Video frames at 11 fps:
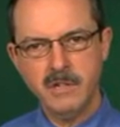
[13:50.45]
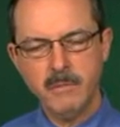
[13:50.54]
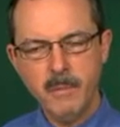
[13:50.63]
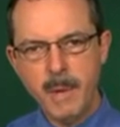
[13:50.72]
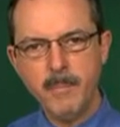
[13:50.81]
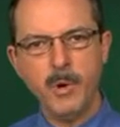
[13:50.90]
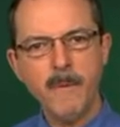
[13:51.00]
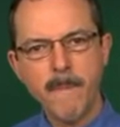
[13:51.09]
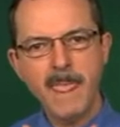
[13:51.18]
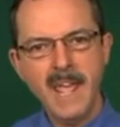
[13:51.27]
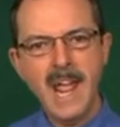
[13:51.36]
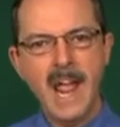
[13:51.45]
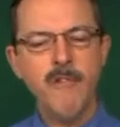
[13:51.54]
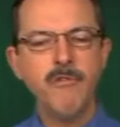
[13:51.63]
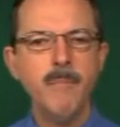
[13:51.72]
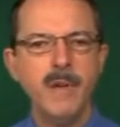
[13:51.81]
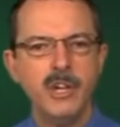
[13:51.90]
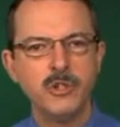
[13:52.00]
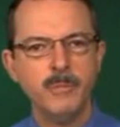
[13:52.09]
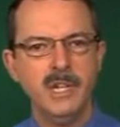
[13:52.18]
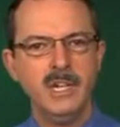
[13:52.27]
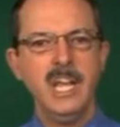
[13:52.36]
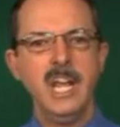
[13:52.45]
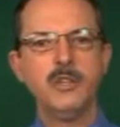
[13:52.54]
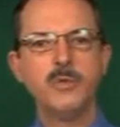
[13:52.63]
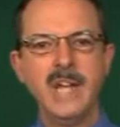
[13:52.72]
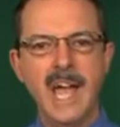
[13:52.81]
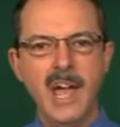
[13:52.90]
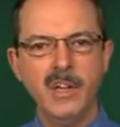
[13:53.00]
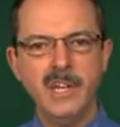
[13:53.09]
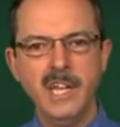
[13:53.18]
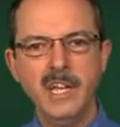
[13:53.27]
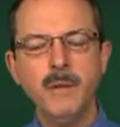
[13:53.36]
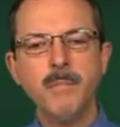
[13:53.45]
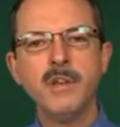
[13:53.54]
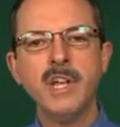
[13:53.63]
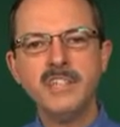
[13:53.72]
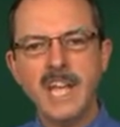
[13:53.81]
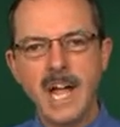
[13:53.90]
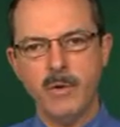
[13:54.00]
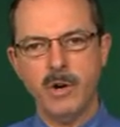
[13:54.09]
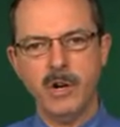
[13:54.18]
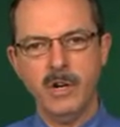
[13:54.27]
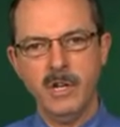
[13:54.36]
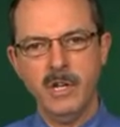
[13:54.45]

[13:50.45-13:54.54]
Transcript: Remember, every measurement is reality plus error.